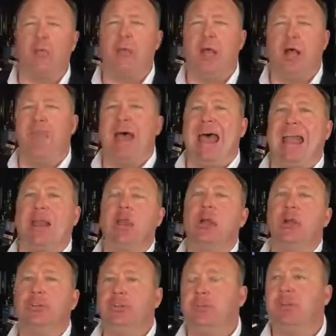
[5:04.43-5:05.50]
We held back
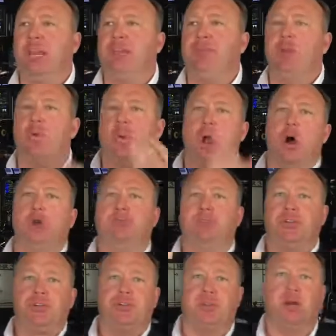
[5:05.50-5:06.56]
to give you rope
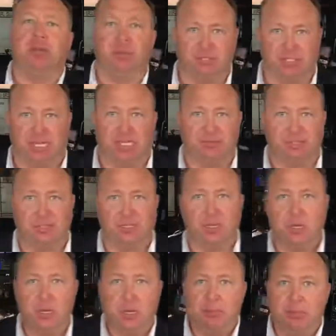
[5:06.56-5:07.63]
to show yourselves.
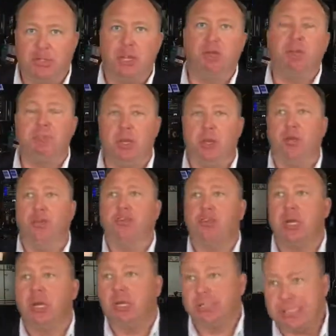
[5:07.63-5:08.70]
But you've abused
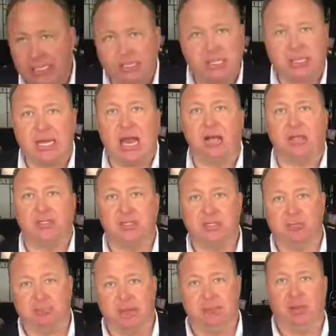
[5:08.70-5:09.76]
tens of thousands
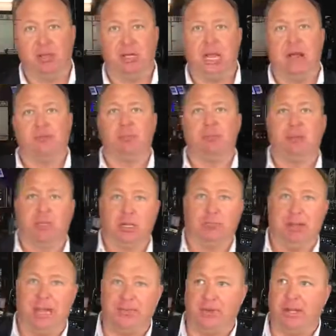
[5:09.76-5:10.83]
of people in the government that are
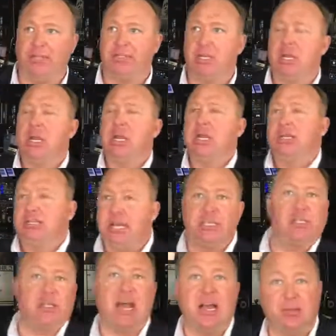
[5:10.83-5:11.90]
patriots,
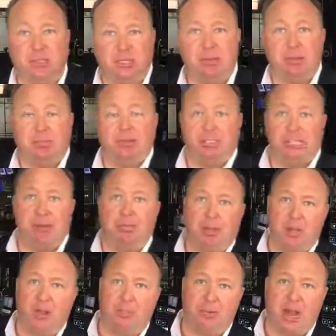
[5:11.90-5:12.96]
tens of thousands of people
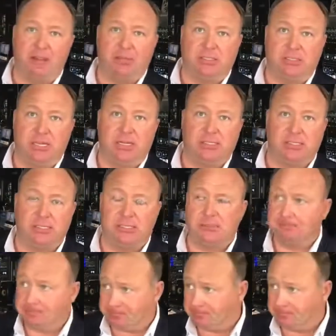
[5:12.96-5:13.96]
separately that are private citizens.